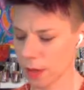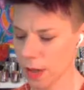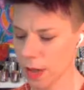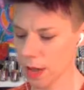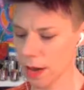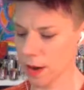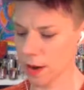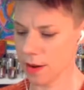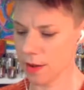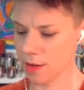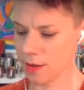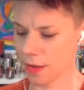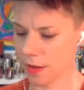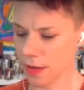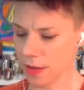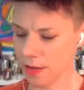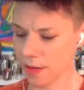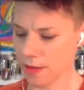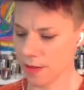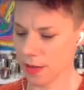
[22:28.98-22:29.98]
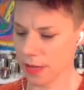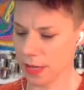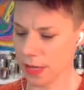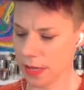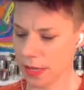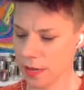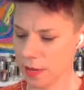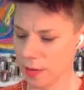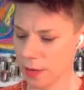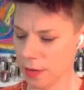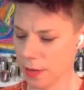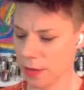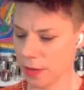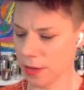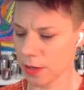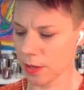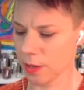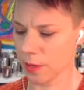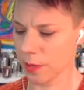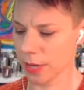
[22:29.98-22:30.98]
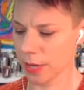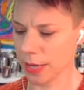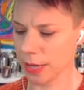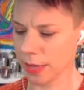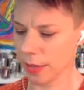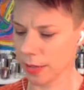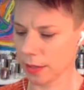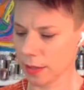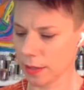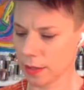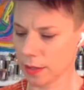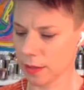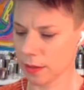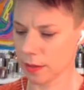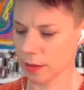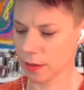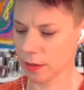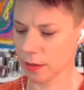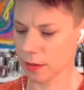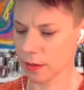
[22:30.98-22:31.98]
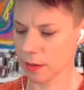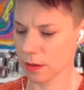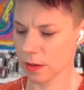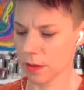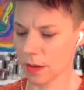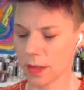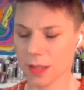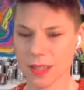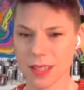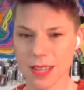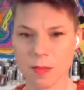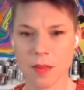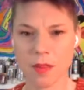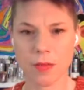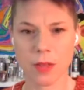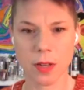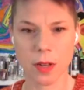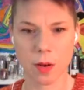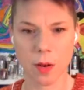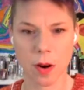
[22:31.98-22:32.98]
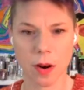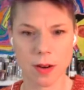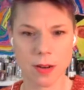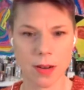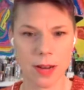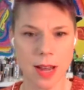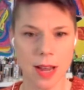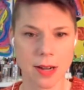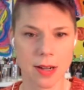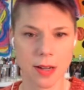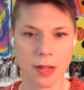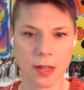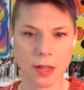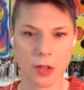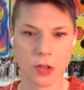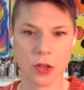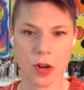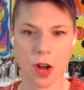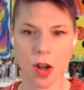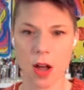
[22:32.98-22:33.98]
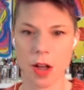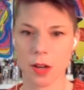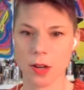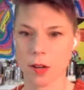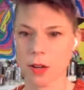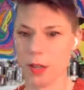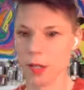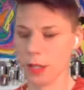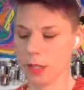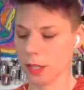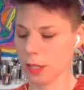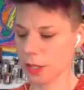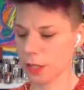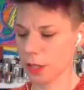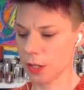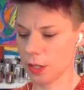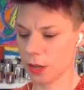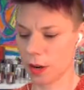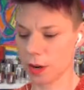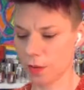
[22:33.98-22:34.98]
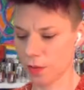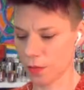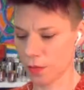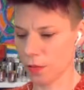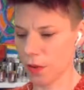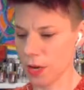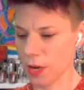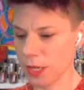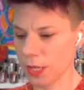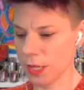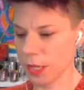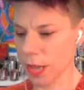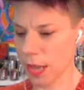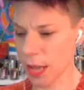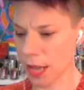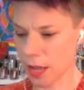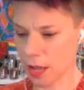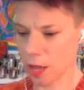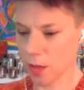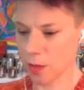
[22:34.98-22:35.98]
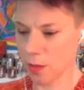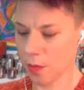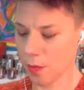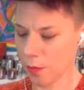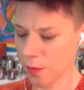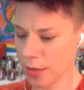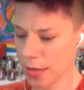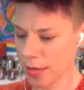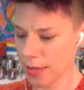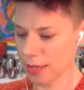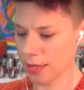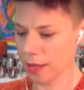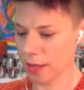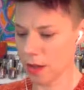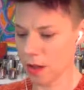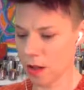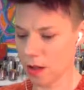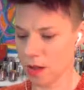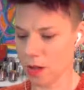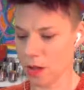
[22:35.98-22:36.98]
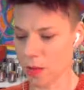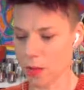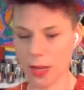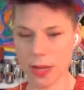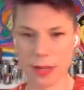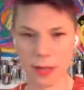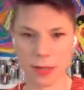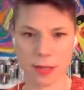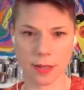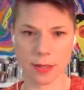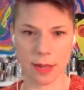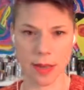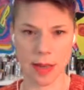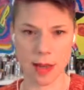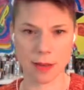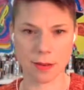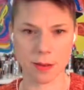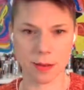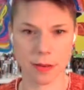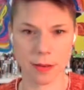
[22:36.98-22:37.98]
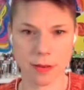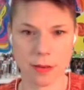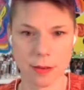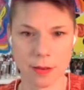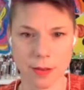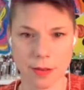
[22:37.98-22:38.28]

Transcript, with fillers: carefully fill it with little bits. Some of you are not going to draw. You're just going to start freestyle pasting all your pieces down.